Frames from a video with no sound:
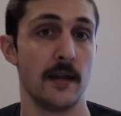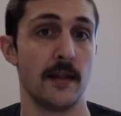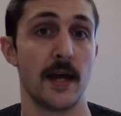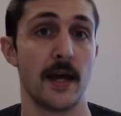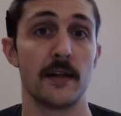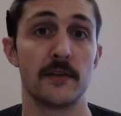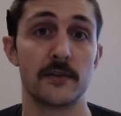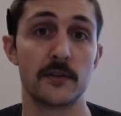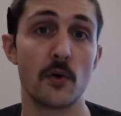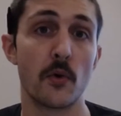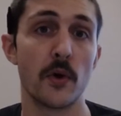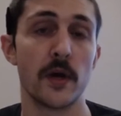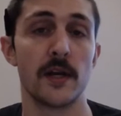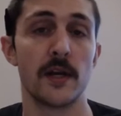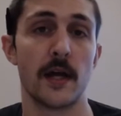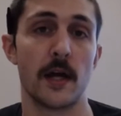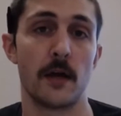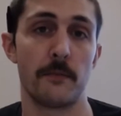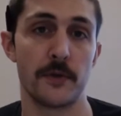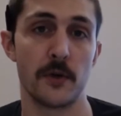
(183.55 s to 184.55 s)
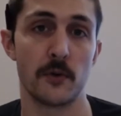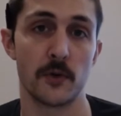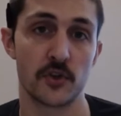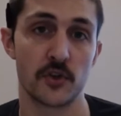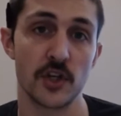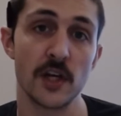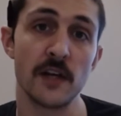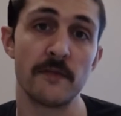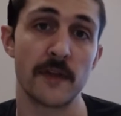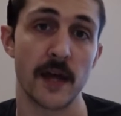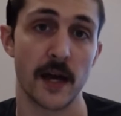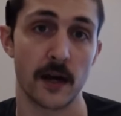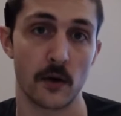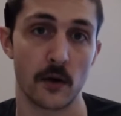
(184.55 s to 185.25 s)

that is going to help you achieve that